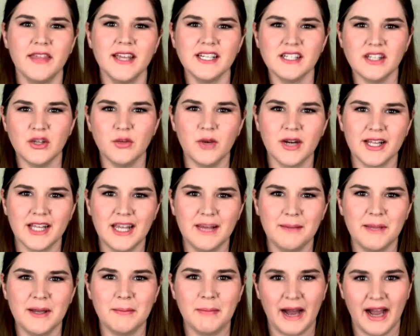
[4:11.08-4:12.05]
things that you want to
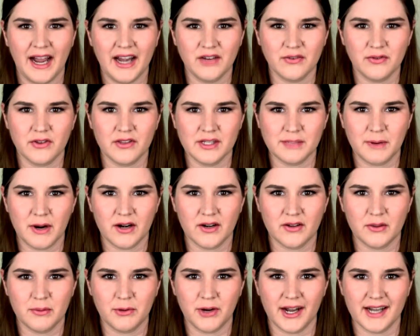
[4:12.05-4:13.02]
keep in mind for this part of
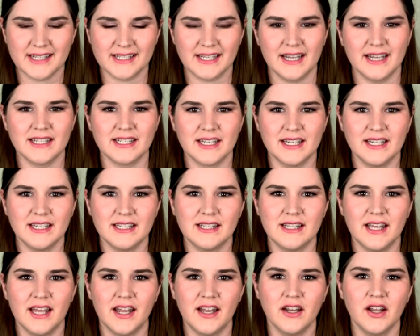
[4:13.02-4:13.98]
the process is
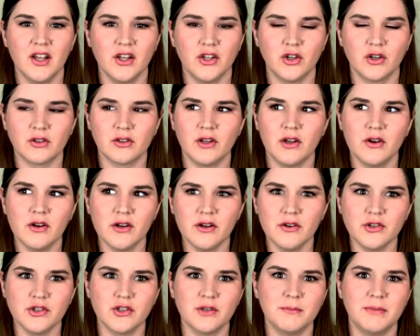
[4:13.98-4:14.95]
that your
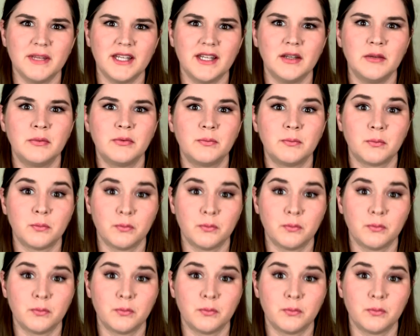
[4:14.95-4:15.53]
logo should be